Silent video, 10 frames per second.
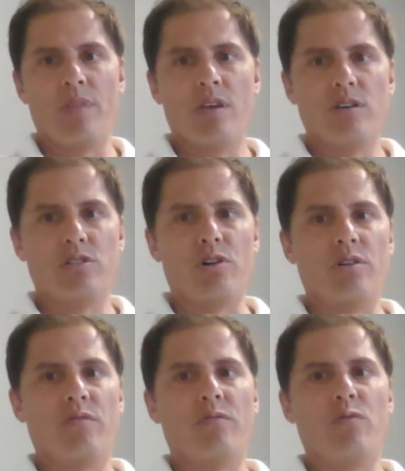
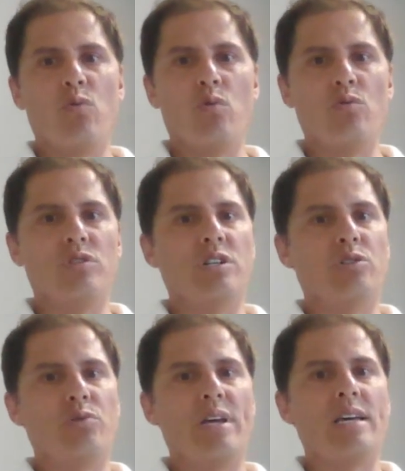certain foods and
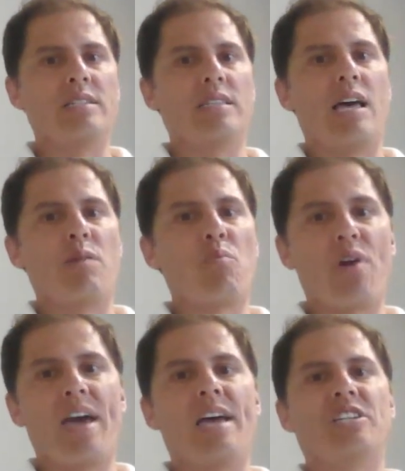drinks like
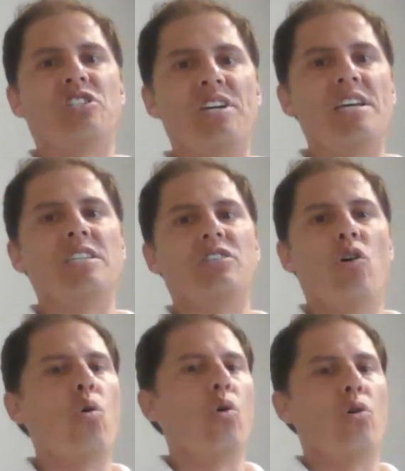bread, cheese,
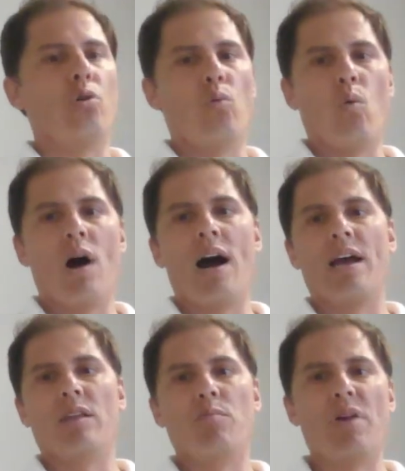yogurt,
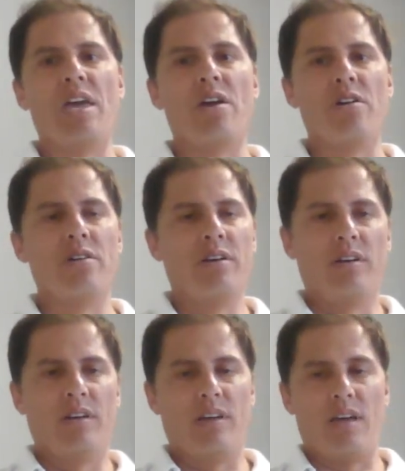wine, beer,
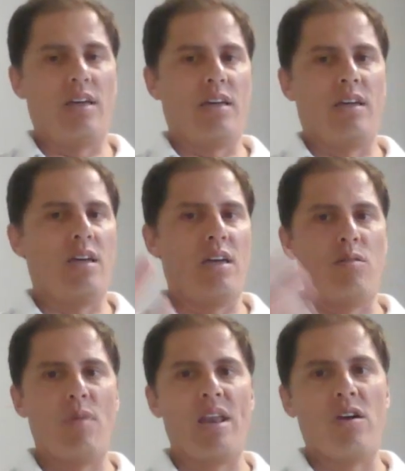and
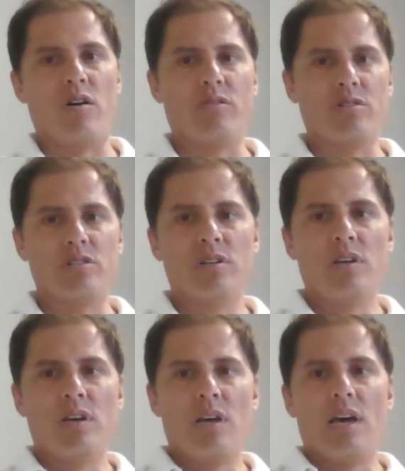many others.
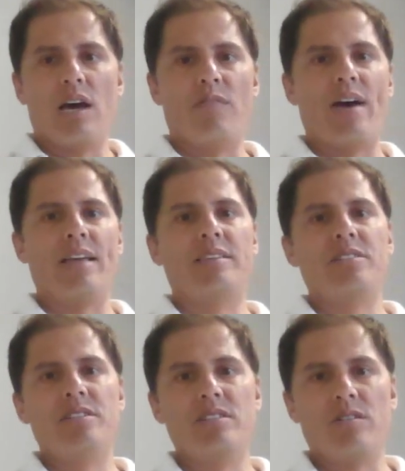
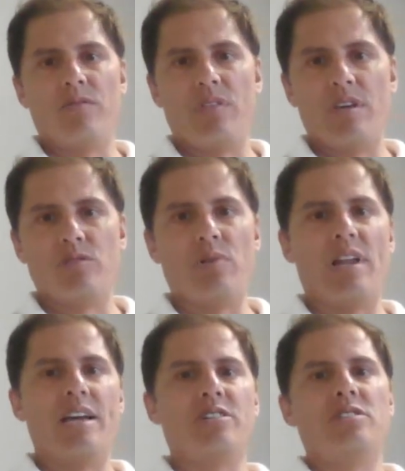Advantages of this
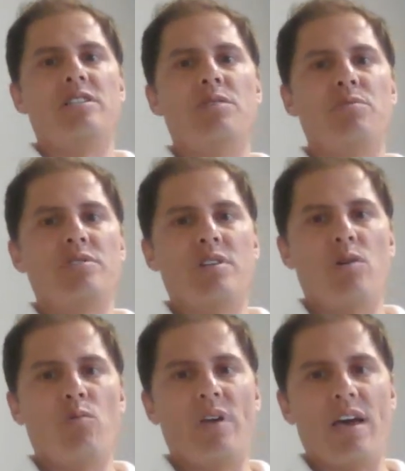relationship is that
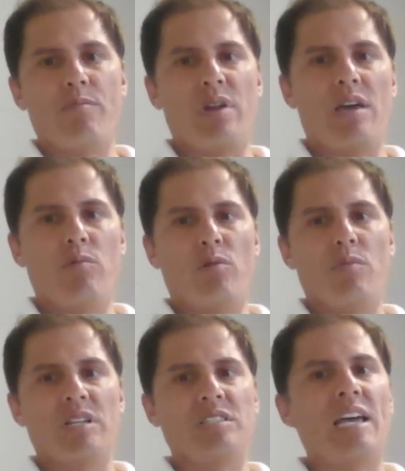we have been able to
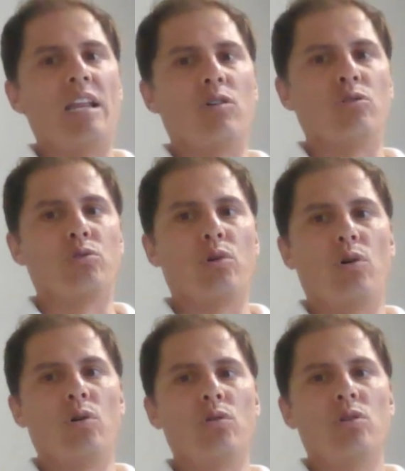maintain
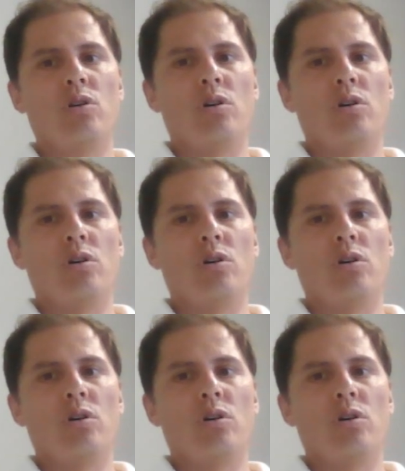control,